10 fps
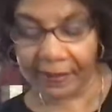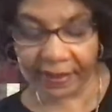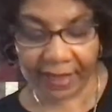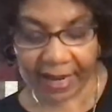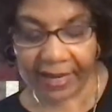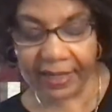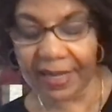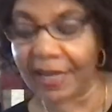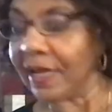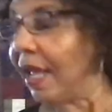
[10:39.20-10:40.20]

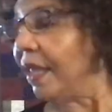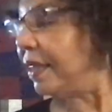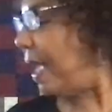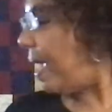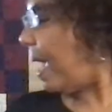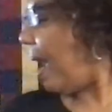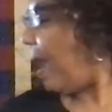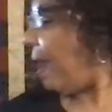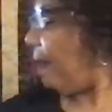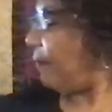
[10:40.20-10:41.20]
Connecticut. They
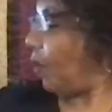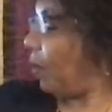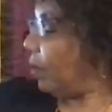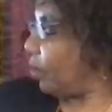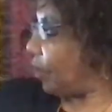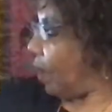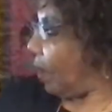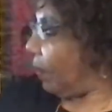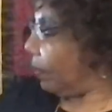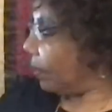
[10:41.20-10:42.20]
have quilt
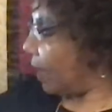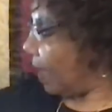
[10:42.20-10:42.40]
shows